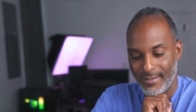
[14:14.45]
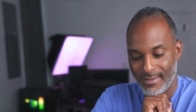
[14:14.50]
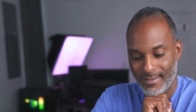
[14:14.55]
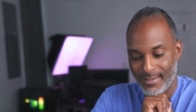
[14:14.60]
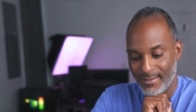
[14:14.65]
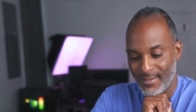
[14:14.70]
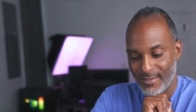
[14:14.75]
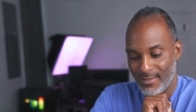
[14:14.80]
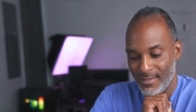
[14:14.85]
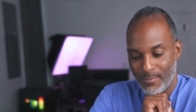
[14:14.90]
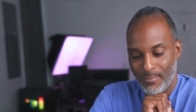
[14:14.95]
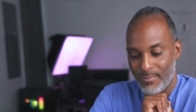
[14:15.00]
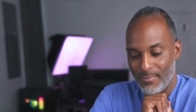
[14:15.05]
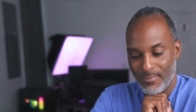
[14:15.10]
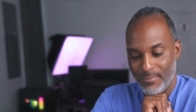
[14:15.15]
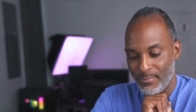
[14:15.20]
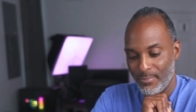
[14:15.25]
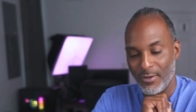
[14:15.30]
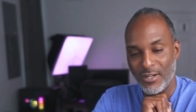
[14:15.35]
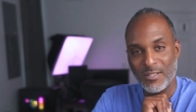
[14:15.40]
The
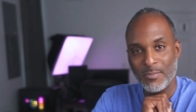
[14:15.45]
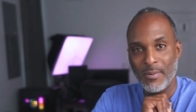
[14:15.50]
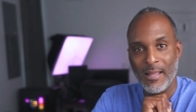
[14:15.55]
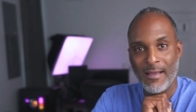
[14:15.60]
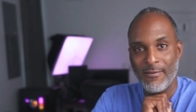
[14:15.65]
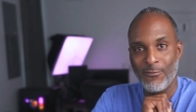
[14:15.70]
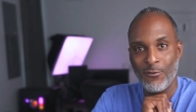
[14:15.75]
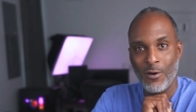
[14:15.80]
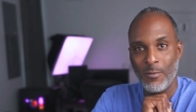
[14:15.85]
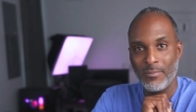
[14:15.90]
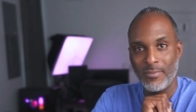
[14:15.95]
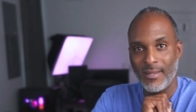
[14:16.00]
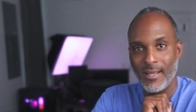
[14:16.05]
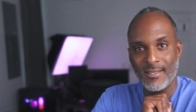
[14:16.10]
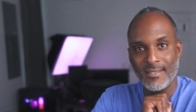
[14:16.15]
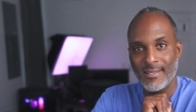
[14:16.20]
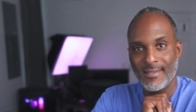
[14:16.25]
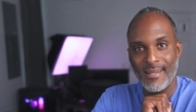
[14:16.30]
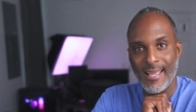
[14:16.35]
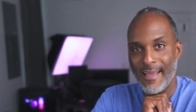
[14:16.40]
books platform
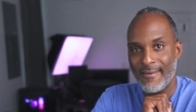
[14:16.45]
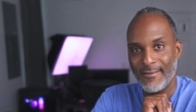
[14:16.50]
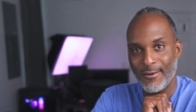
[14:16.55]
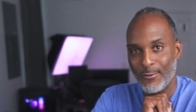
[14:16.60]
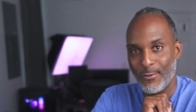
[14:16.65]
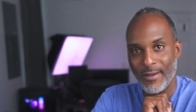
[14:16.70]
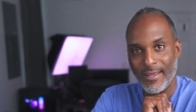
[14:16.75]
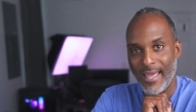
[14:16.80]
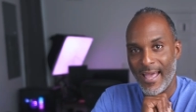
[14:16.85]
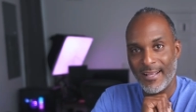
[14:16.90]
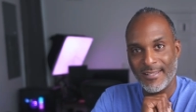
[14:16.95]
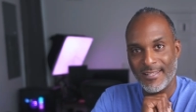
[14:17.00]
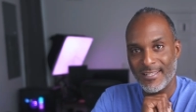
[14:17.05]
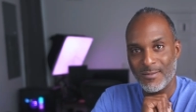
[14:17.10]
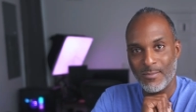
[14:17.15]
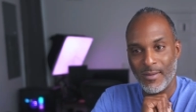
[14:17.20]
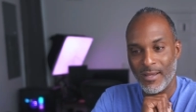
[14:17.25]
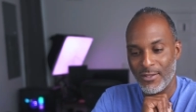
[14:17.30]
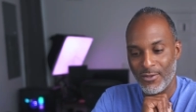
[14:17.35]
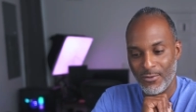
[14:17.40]
doesn't have a quick access
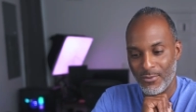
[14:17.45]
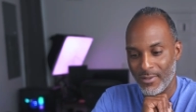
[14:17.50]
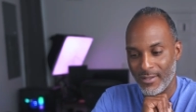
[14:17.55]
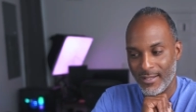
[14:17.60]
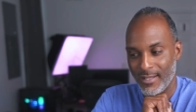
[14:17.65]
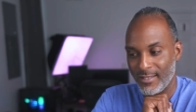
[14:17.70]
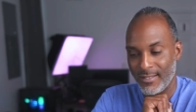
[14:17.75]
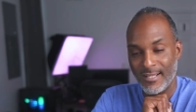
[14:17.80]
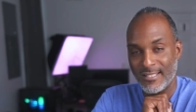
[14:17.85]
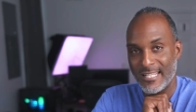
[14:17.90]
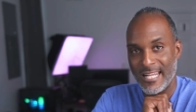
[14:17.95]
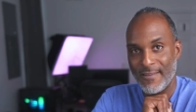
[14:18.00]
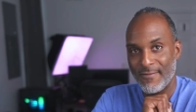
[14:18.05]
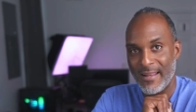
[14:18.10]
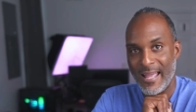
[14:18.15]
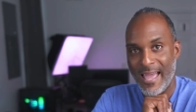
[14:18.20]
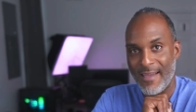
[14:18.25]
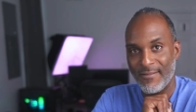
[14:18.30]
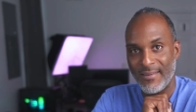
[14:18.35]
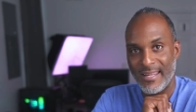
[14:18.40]
menu. It doesn't even
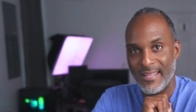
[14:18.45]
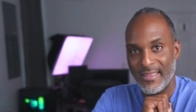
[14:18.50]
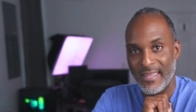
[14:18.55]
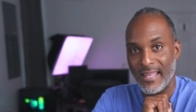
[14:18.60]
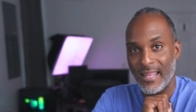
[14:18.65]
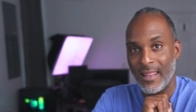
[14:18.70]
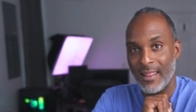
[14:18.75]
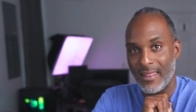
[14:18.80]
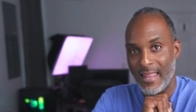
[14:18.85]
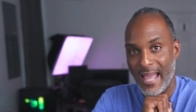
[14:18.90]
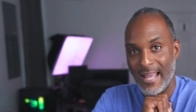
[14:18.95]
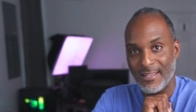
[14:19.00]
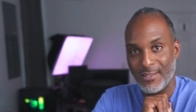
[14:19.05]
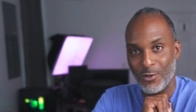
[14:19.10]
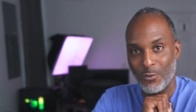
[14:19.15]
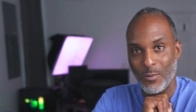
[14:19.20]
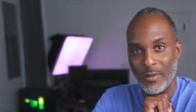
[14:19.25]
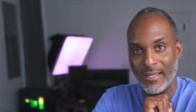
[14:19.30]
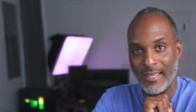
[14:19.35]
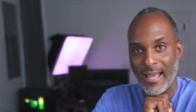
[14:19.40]
have anything like the
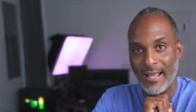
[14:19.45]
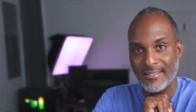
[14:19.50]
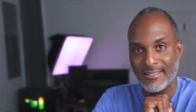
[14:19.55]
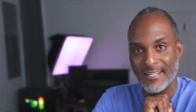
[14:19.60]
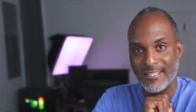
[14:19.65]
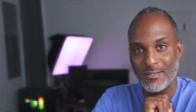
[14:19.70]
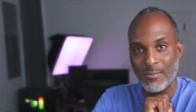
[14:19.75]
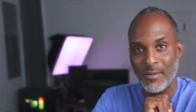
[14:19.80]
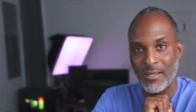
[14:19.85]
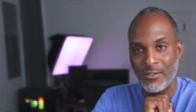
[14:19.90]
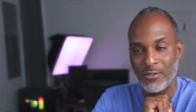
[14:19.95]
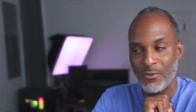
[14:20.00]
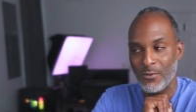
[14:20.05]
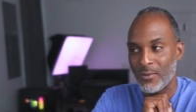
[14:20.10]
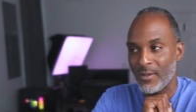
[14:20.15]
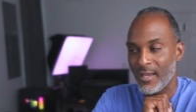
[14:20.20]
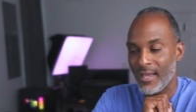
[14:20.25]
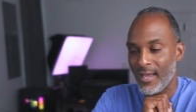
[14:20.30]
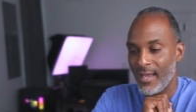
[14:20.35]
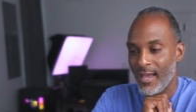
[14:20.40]
quick access menu.
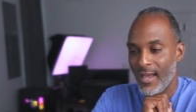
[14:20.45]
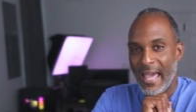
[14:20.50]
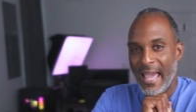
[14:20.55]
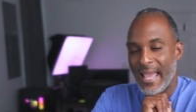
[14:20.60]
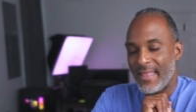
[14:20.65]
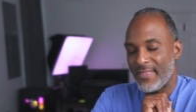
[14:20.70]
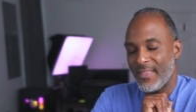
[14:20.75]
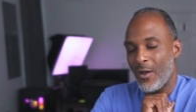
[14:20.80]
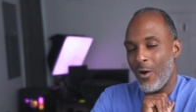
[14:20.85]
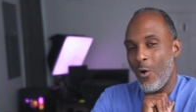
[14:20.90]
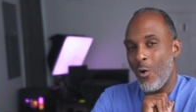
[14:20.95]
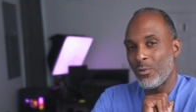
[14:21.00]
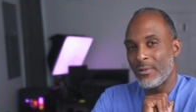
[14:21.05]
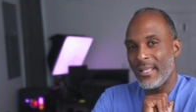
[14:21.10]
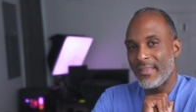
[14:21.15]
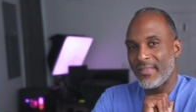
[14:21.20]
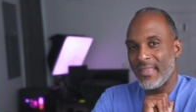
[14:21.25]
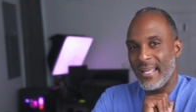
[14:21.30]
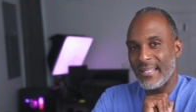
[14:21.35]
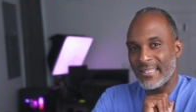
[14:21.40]
And the only
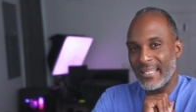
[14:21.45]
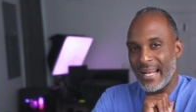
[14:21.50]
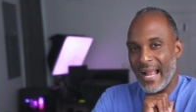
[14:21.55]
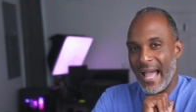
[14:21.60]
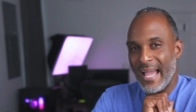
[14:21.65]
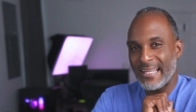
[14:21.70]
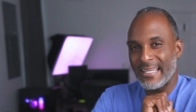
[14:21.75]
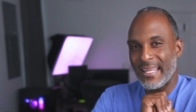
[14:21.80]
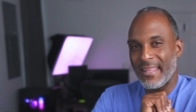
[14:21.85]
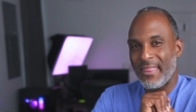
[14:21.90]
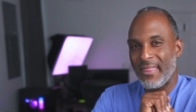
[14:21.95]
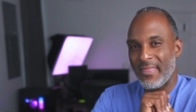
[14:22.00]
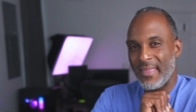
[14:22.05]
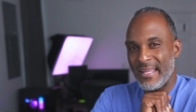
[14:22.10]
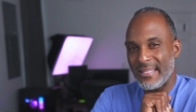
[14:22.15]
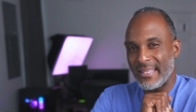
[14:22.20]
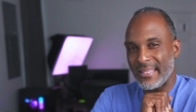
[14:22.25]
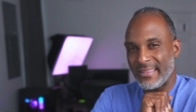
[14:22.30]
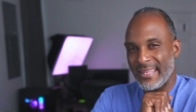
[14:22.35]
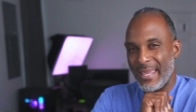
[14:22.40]
thing that I could
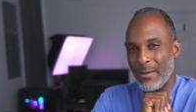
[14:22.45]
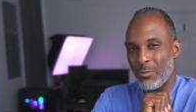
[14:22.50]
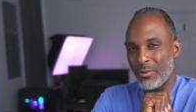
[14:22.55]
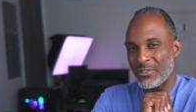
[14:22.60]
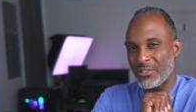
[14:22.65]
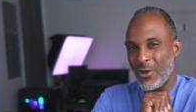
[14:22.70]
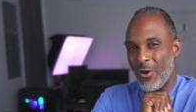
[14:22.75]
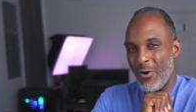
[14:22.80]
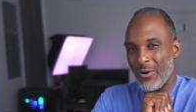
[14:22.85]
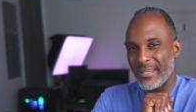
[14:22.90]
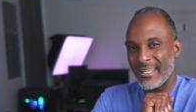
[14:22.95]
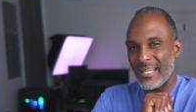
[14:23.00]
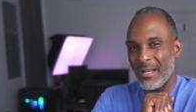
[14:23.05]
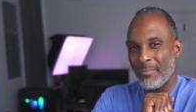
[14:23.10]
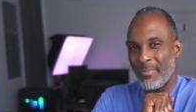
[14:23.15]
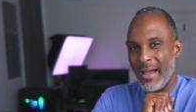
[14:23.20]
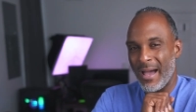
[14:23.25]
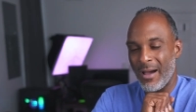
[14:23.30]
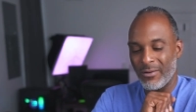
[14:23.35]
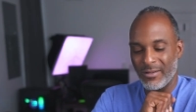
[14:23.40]
think that they were talking
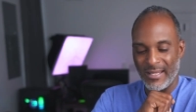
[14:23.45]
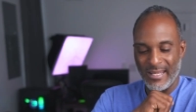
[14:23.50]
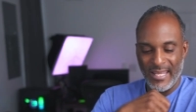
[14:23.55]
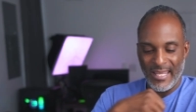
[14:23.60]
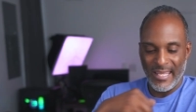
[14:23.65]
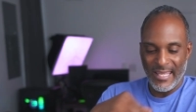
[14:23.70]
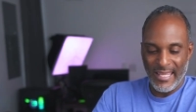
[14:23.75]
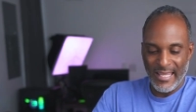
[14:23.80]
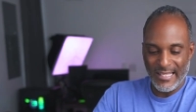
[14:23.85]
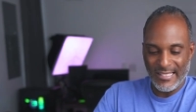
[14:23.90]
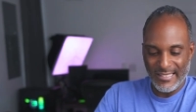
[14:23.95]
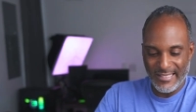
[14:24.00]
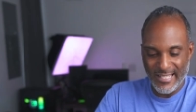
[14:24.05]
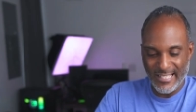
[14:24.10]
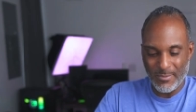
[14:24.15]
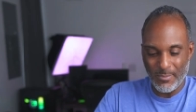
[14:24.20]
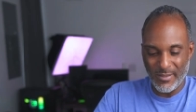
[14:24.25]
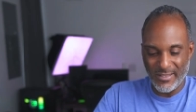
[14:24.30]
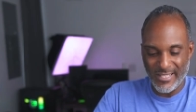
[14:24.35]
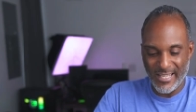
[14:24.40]
about is
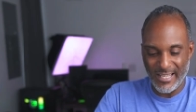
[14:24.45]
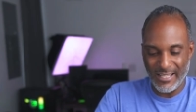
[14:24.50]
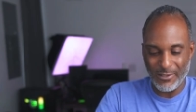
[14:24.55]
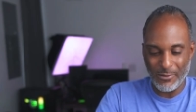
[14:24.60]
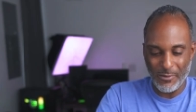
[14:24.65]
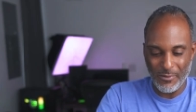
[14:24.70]
this particular